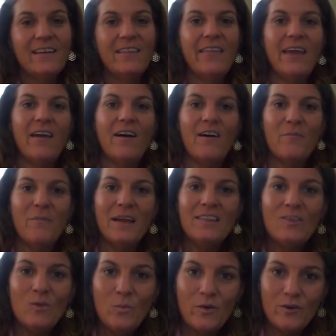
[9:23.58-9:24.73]
They are meant
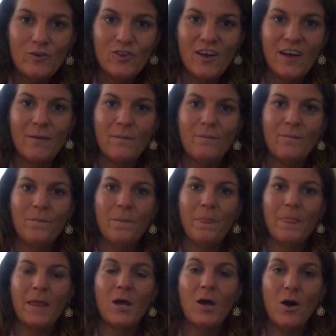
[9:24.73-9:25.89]
to push up
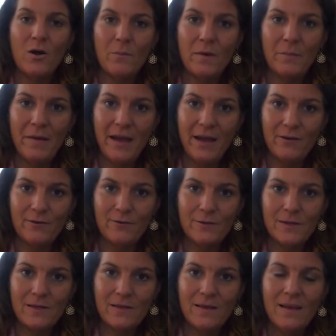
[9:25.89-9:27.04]
karma
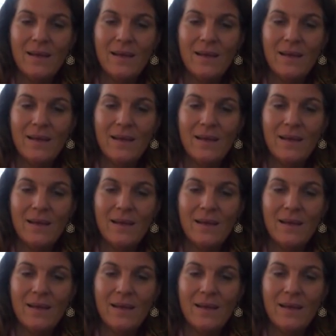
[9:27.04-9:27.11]
patterns.